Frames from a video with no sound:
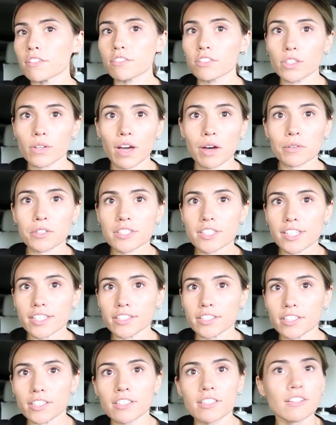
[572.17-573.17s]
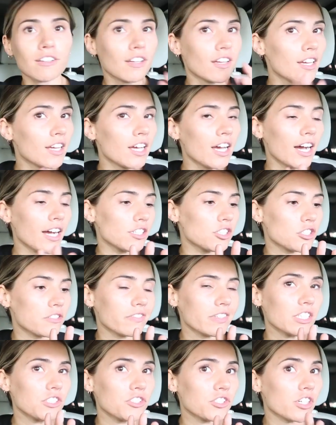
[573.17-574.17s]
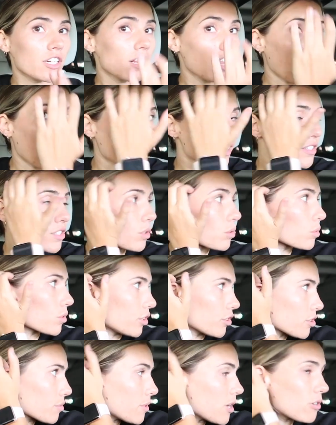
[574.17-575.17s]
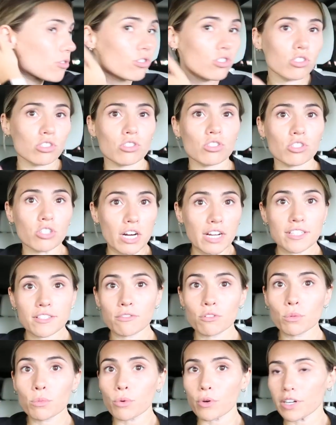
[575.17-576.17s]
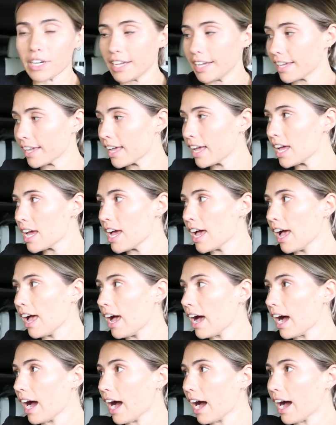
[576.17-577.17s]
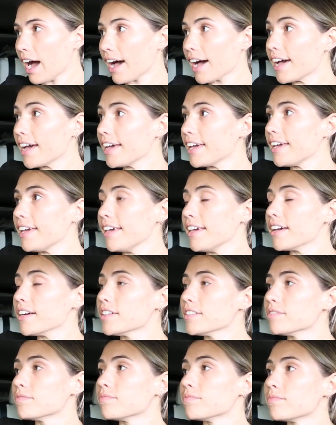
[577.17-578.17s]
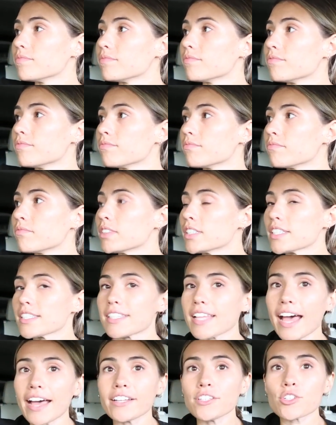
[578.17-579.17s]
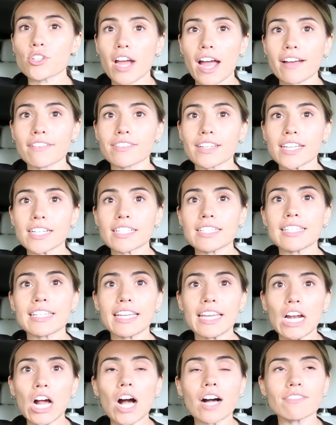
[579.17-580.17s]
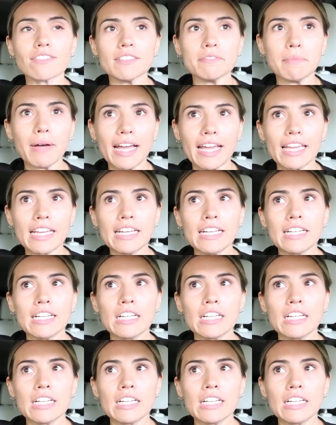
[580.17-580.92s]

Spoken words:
A few hours later, I just finished class, world's most stressful morning. I sat in traffic to get off of my